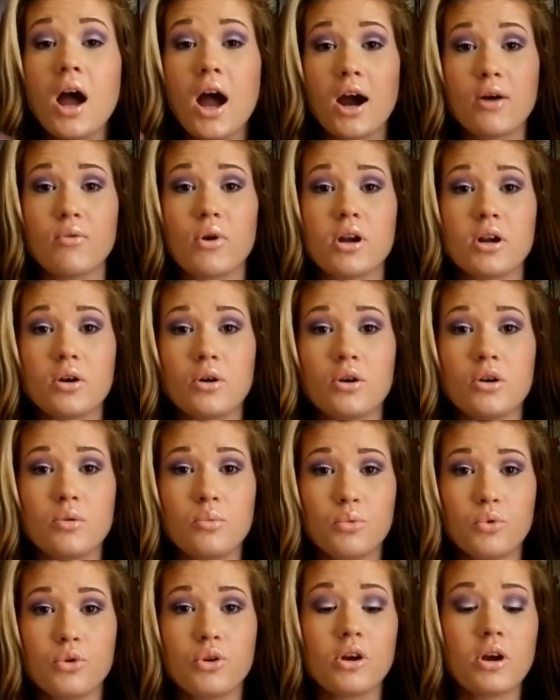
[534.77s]
I run it under
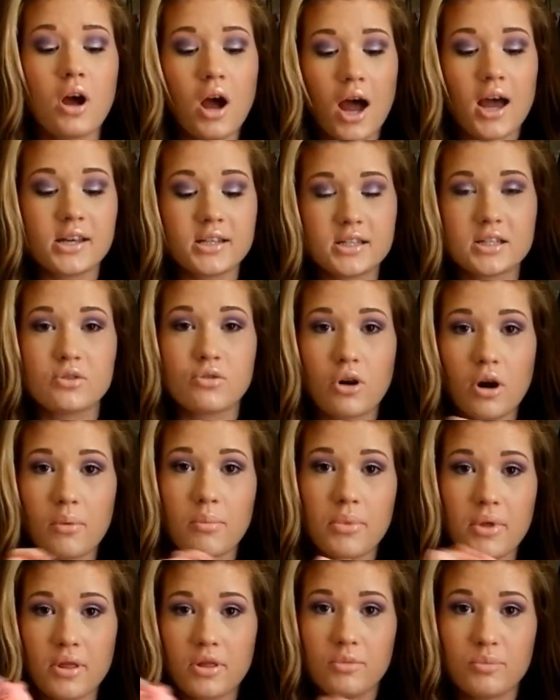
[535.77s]
water, I
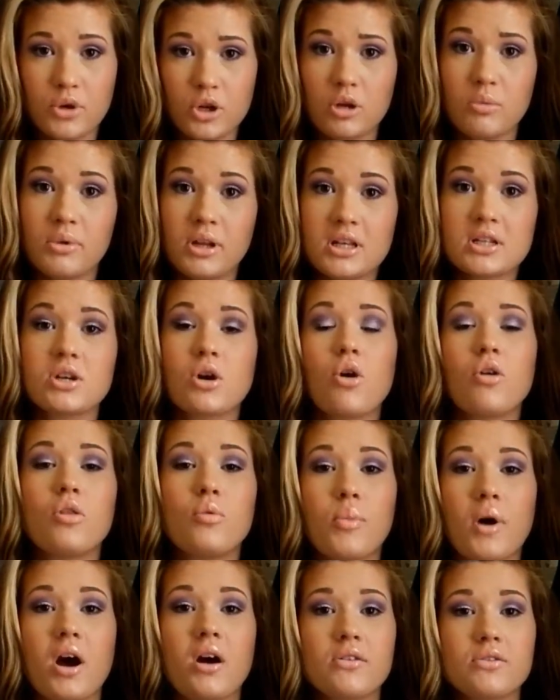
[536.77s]
scrub the Beauty Blender on the
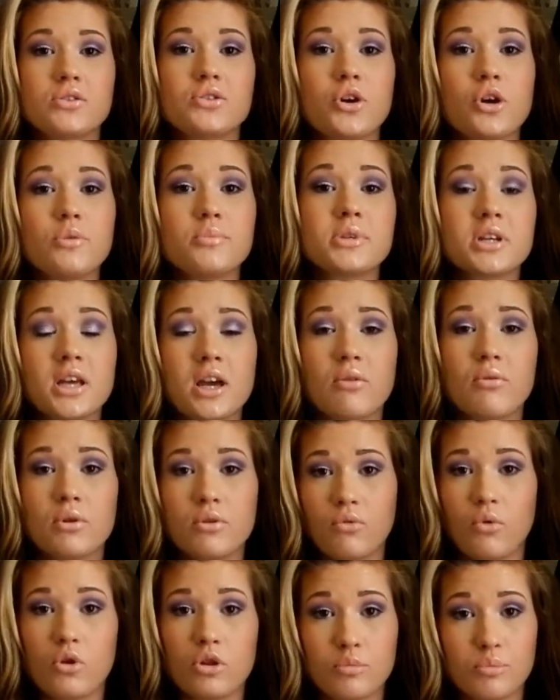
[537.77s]
bar of soap to get rid
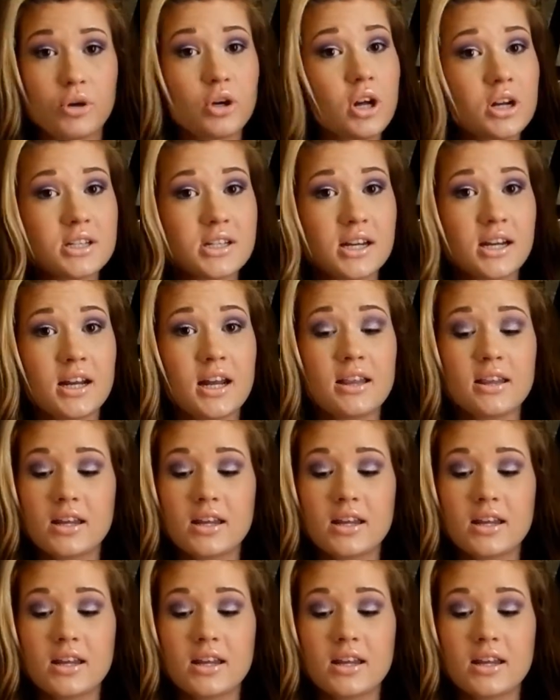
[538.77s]
of all the product in it,